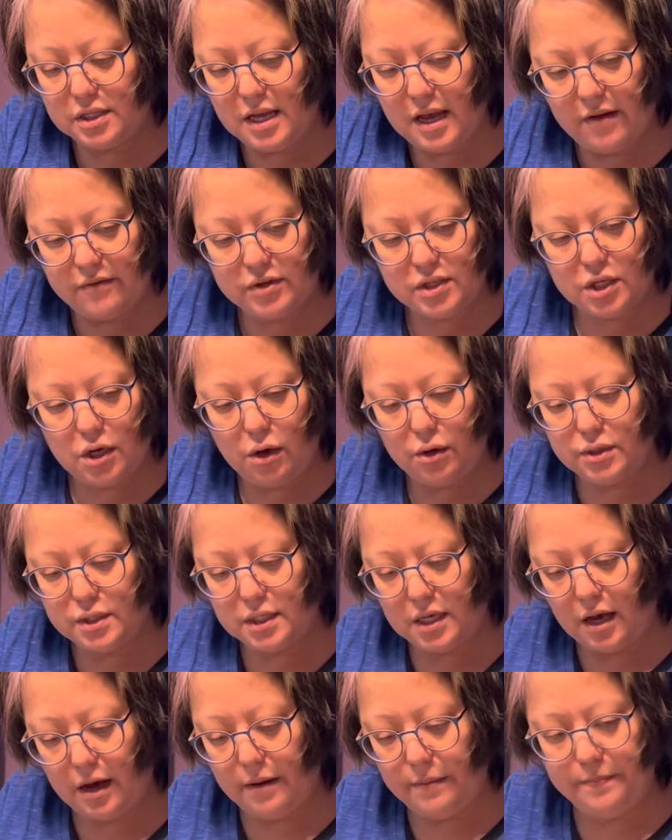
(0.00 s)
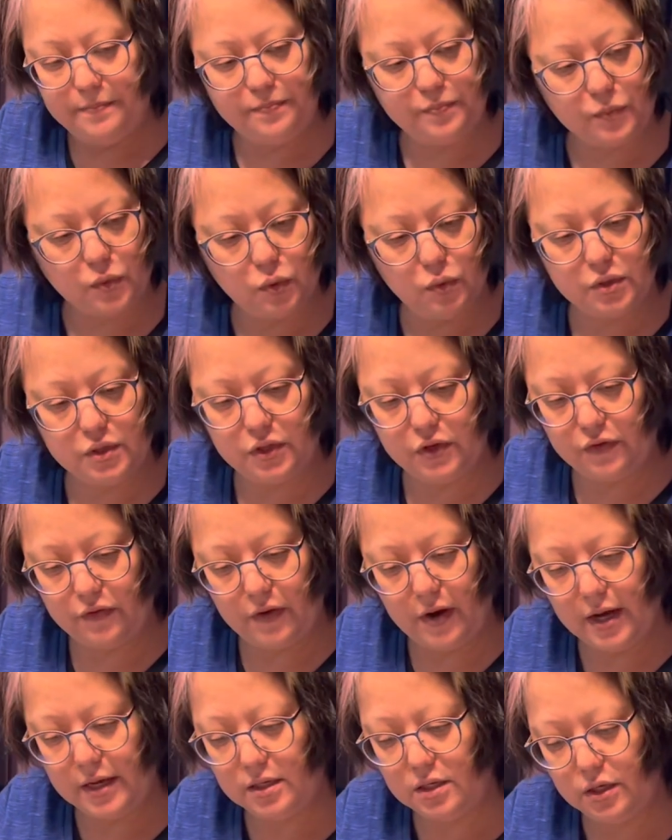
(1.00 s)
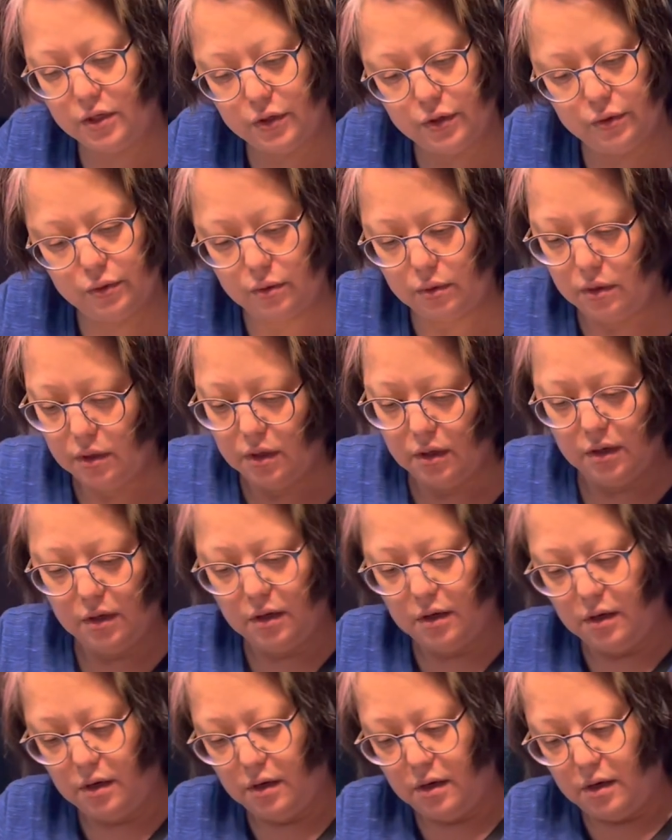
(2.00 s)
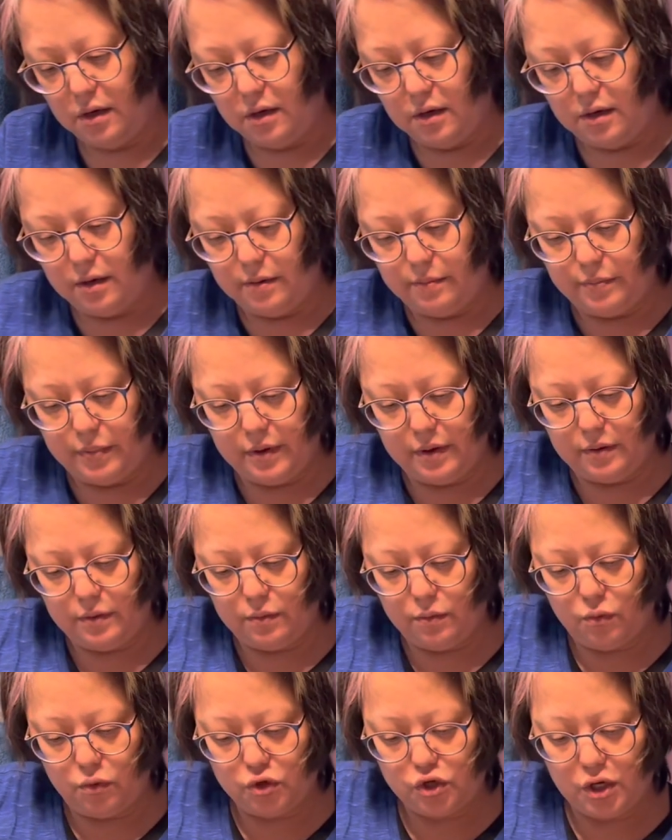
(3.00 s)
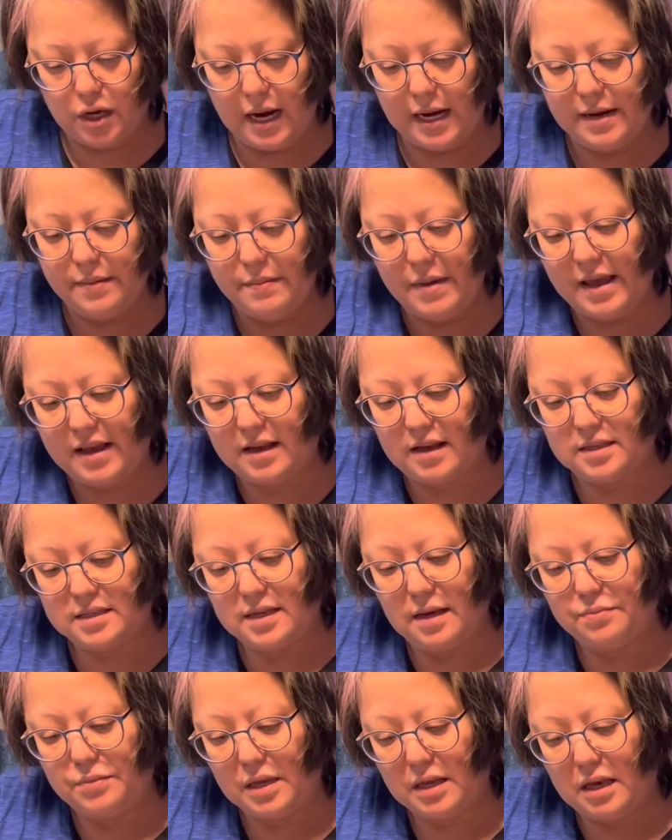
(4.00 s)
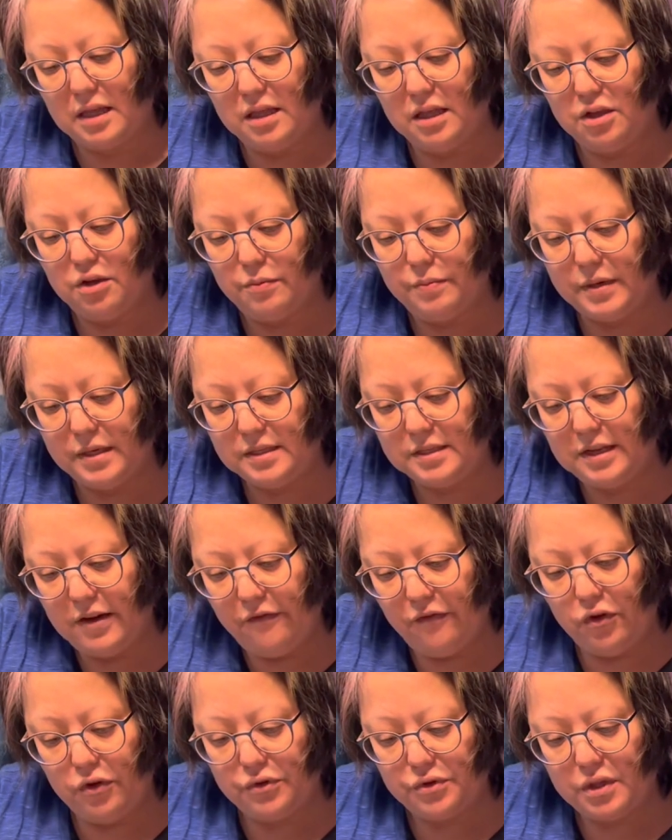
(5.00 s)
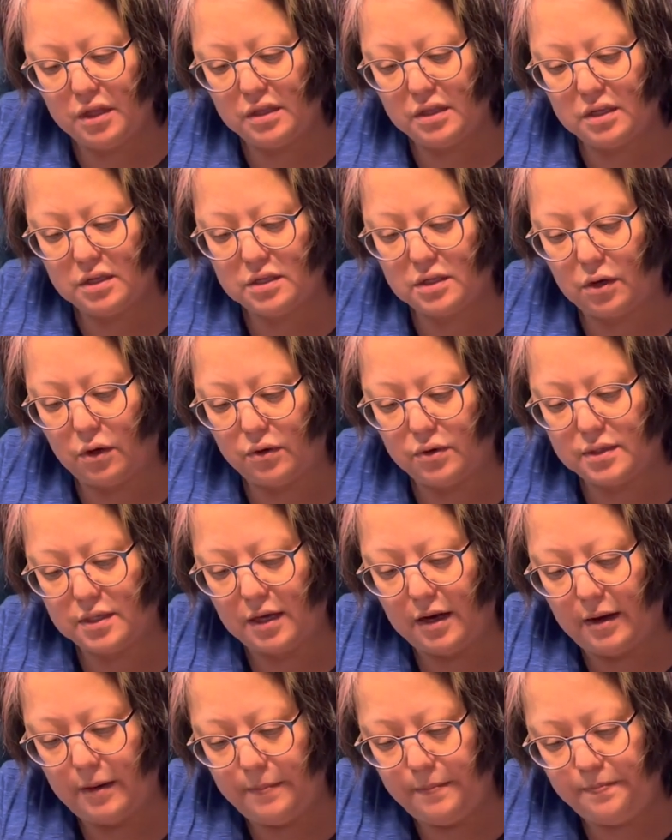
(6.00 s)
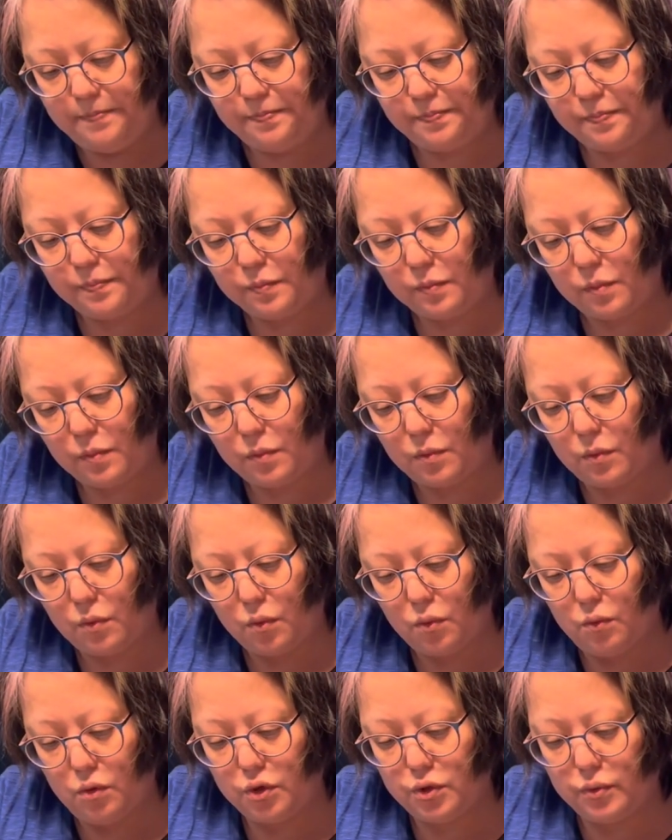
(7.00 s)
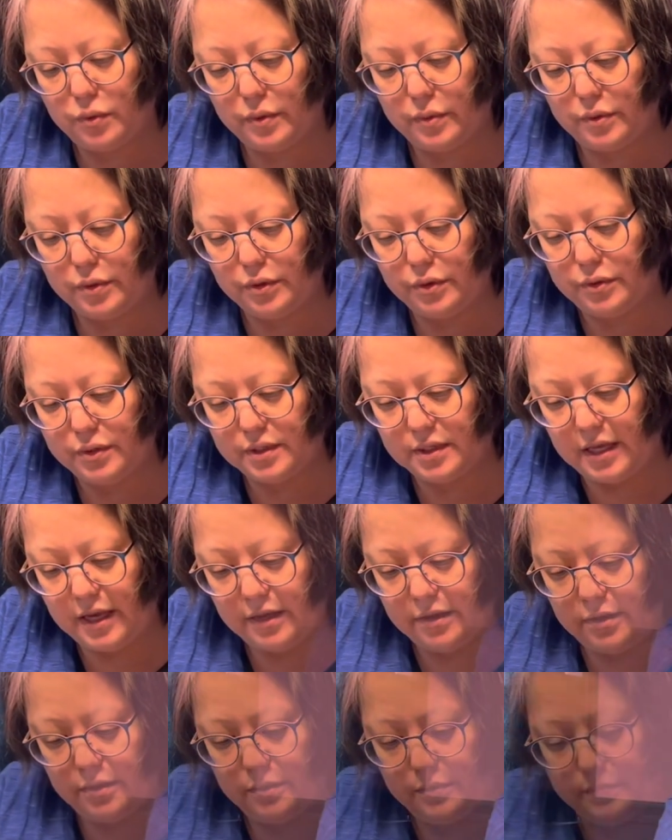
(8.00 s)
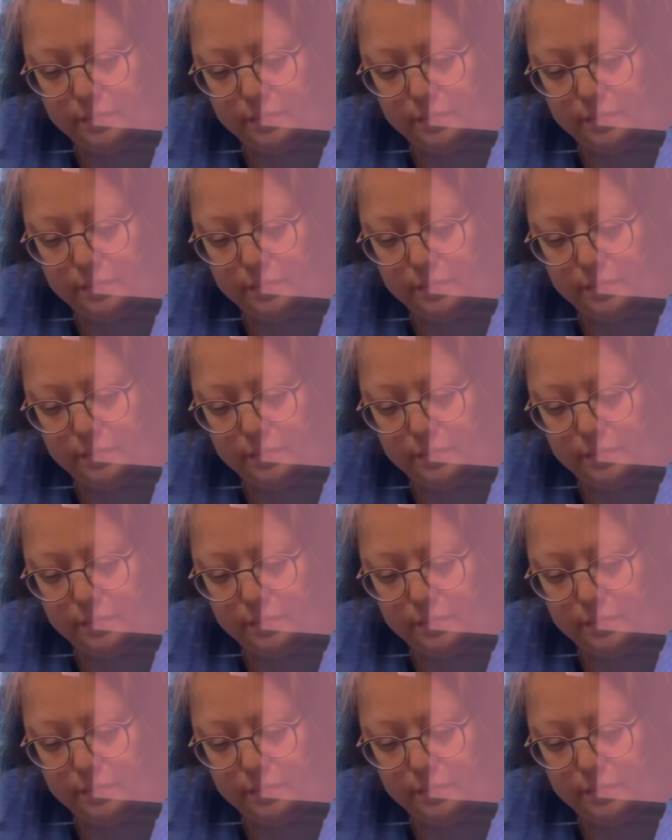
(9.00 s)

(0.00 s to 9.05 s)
have salsa, which is fine too. But we're trying to make something a little bit different than the salsa, which we will use later.